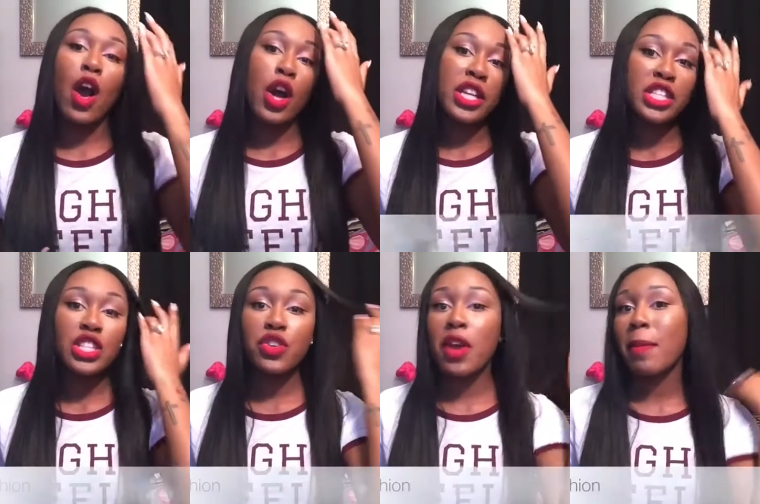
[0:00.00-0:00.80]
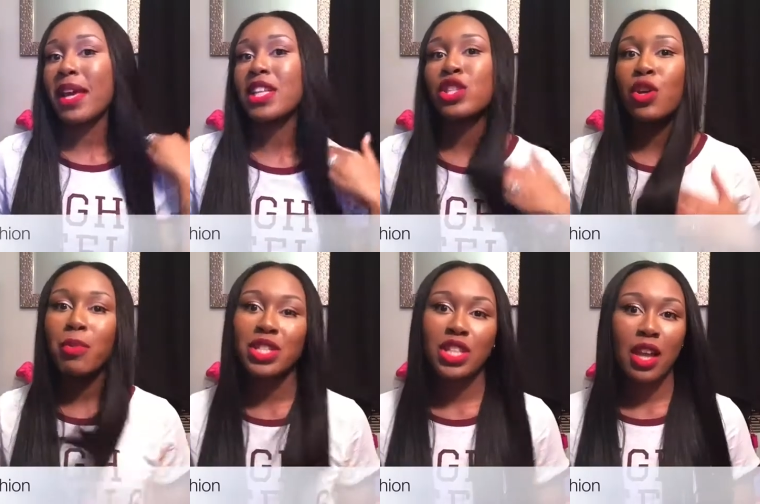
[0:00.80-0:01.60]
on Instagram, I get so
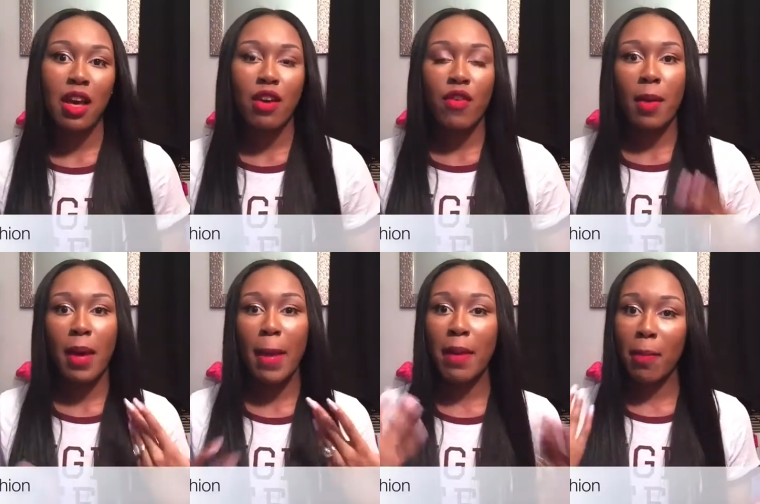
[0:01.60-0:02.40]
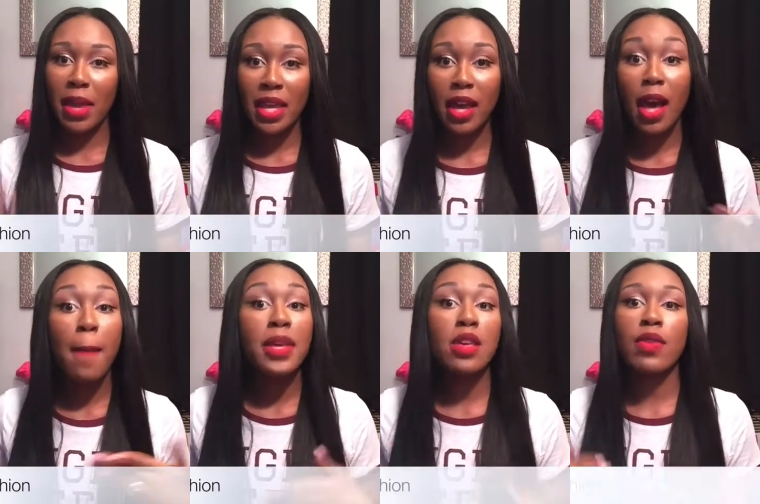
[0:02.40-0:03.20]
much love about my
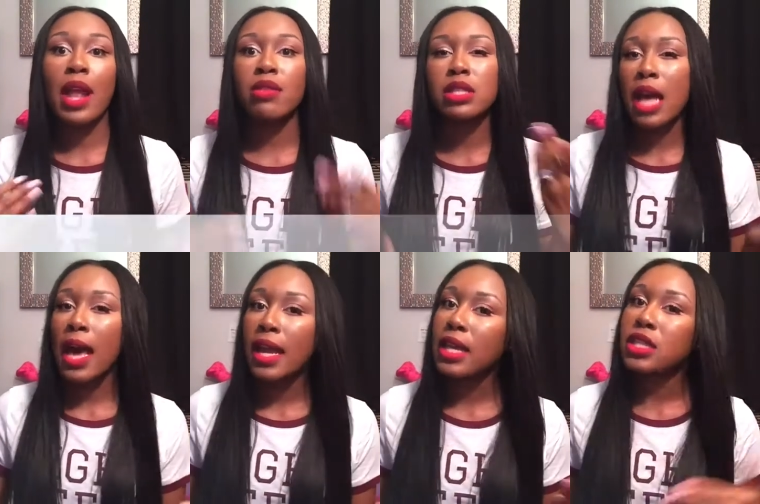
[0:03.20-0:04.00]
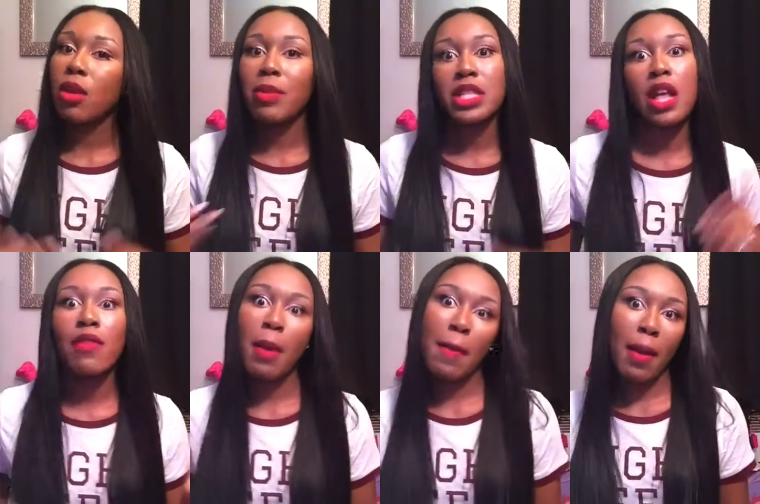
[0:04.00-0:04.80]
makeup. Even outside, I get so much
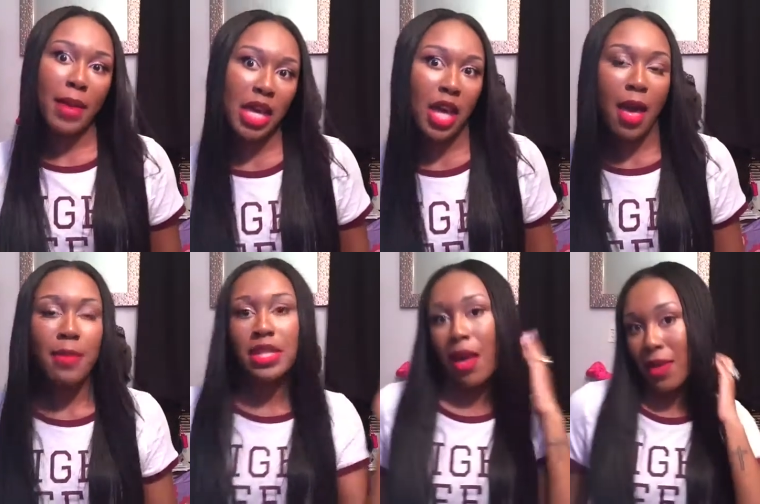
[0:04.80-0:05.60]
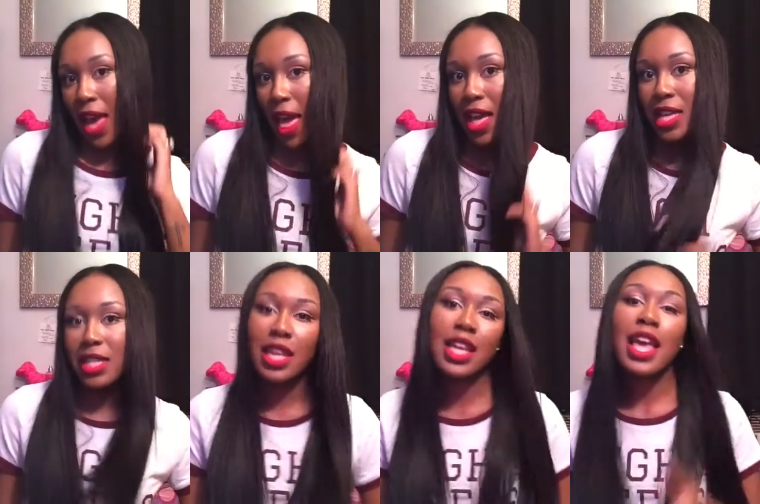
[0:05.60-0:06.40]
love about my makeup. So, yes.